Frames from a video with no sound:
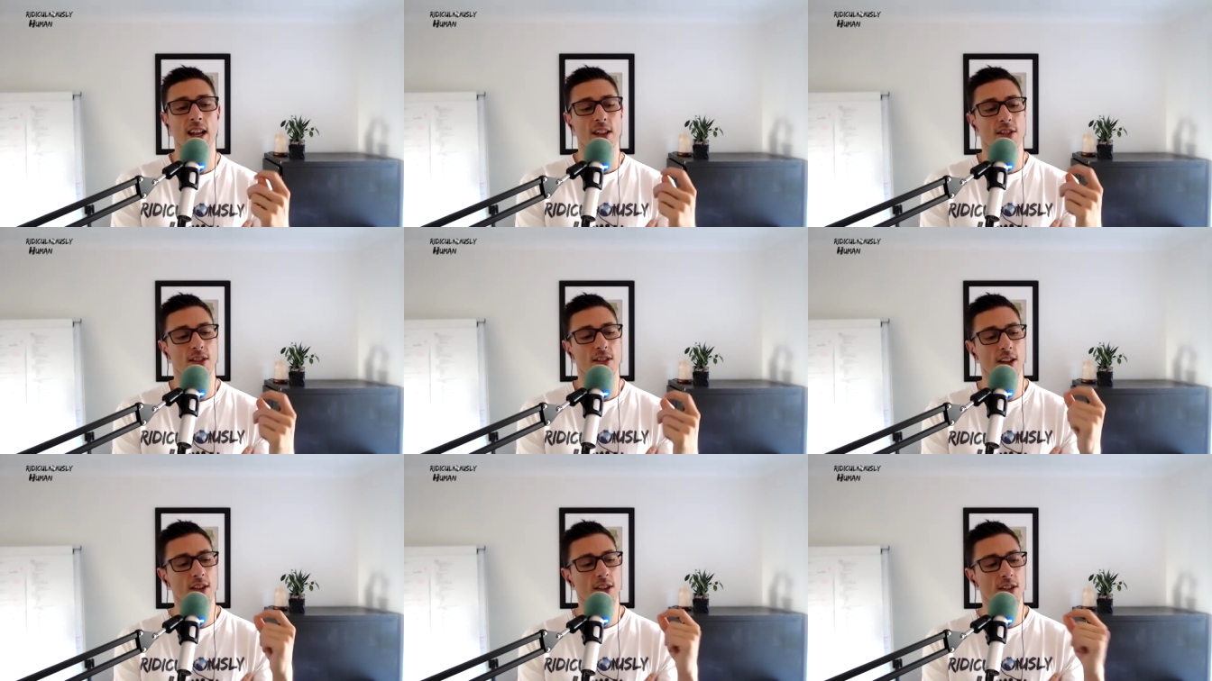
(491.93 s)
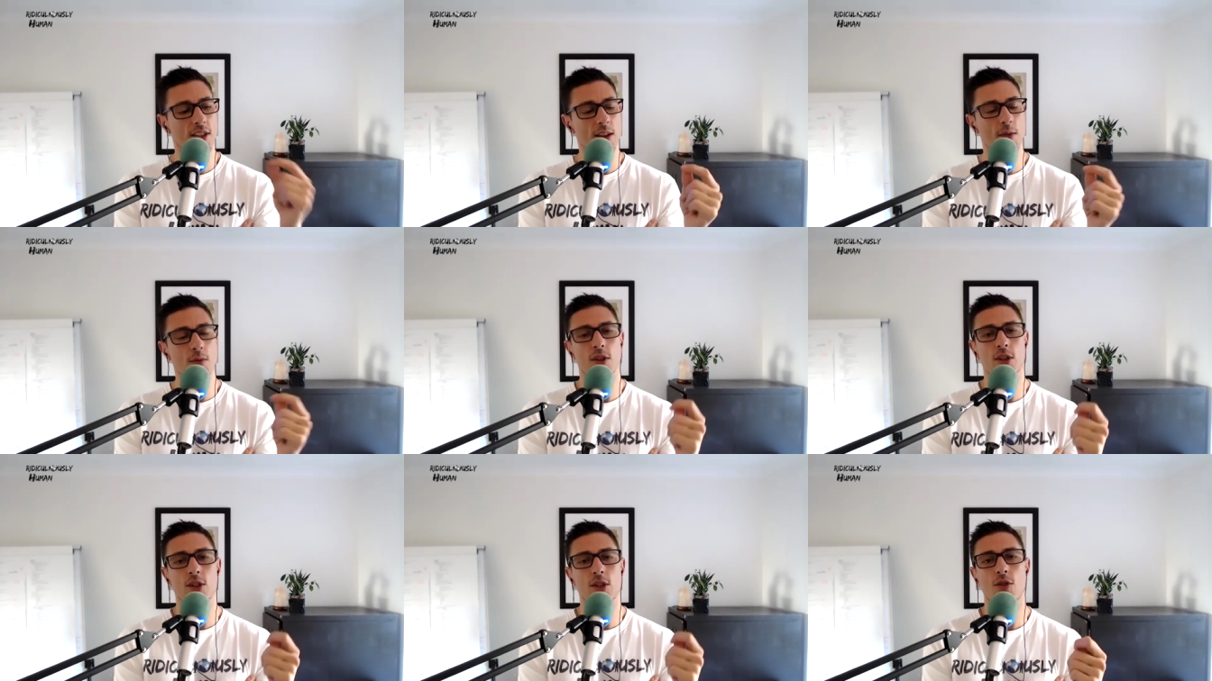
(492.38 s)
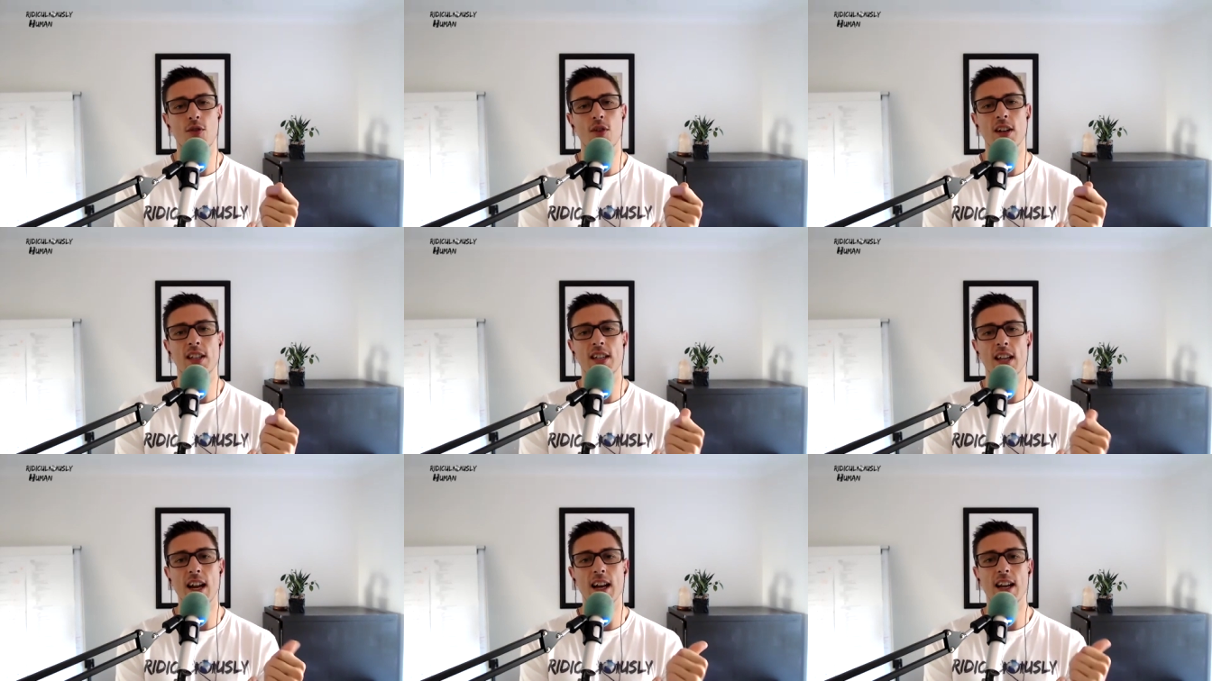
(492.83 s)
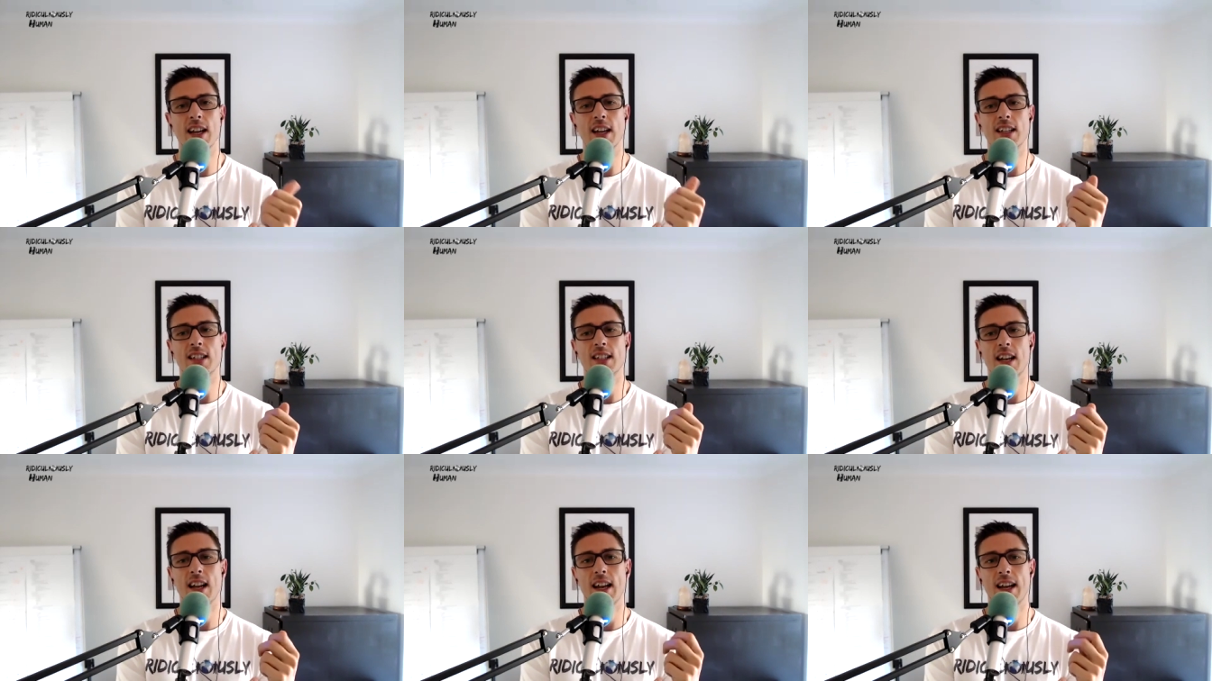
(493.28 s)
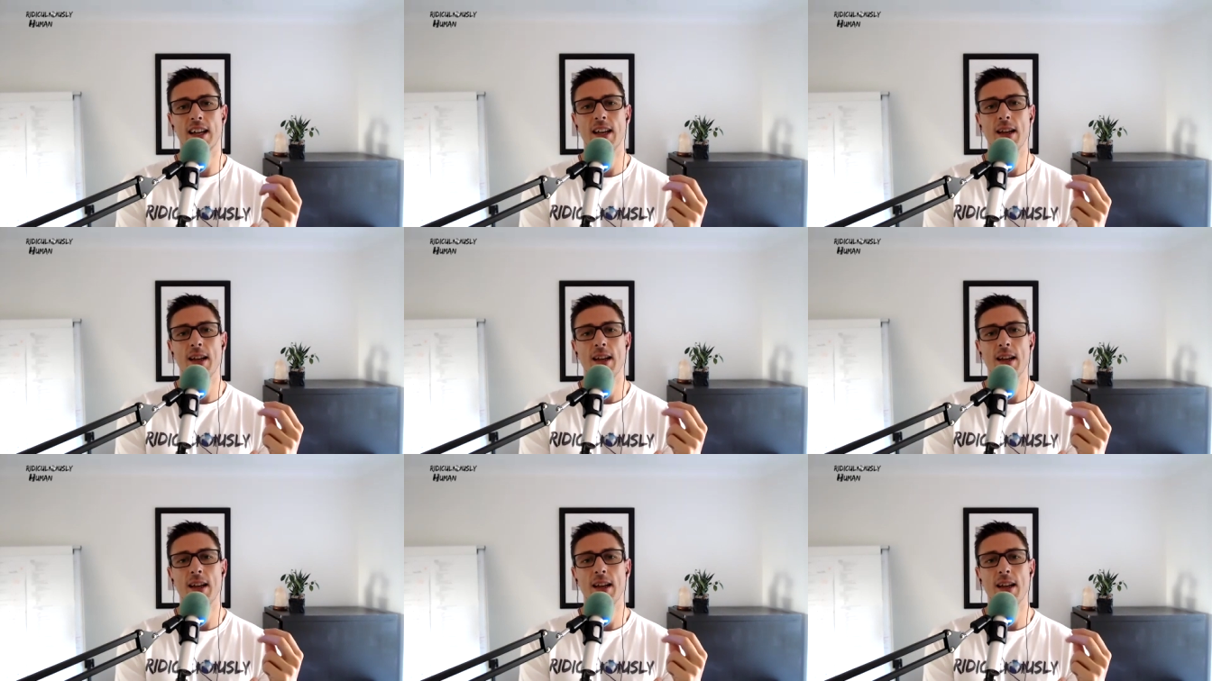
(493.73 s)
the other thing with storytelling is like